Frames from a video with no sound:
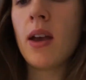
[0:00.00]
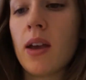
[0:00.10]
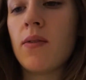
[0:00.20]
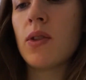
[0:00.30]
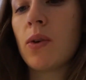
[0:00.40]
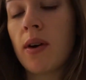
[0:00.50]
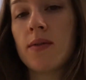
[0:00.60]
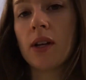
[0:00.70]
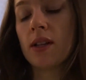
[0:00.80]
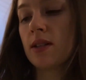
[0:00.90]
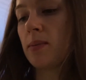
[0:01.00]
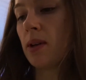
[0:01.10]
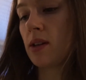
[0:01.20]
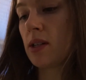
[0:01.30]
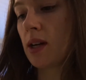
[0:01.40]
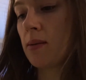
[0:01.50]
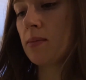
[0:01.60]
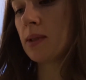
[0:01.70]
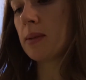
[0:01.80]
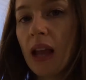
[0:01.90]
Even though I've done this a million
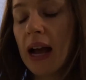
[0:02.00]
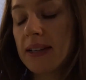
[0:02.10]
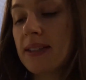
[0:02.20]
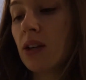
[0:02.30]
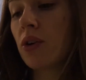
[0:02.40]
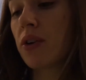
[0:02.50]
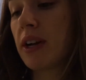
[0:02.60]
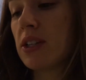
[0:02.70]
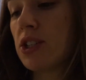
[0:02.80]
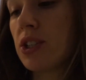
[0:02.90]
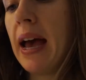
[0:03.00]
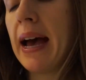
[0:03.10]
times, I still cringe